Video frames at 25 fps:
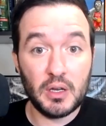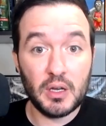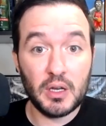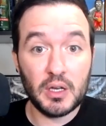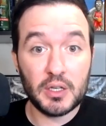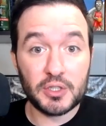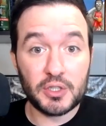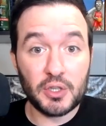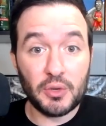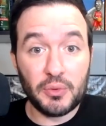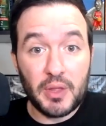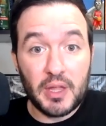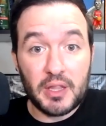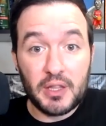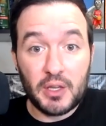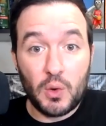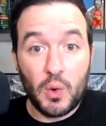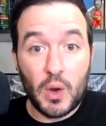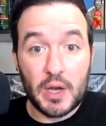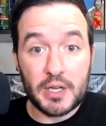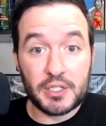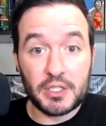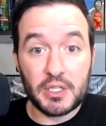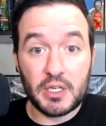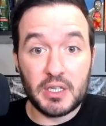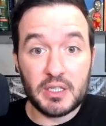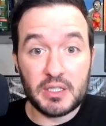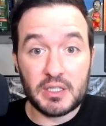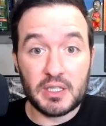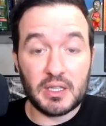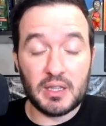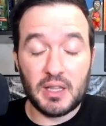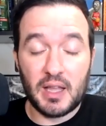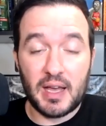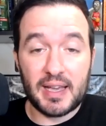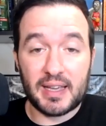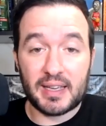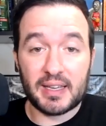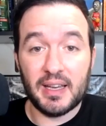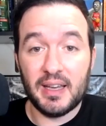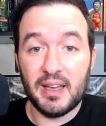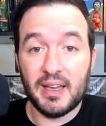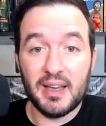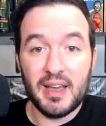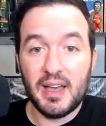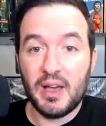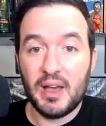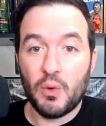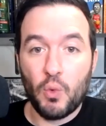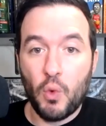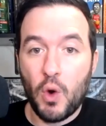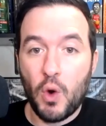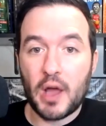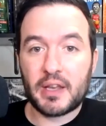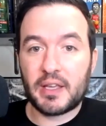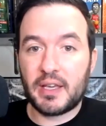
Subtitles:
So then the question isn't like, what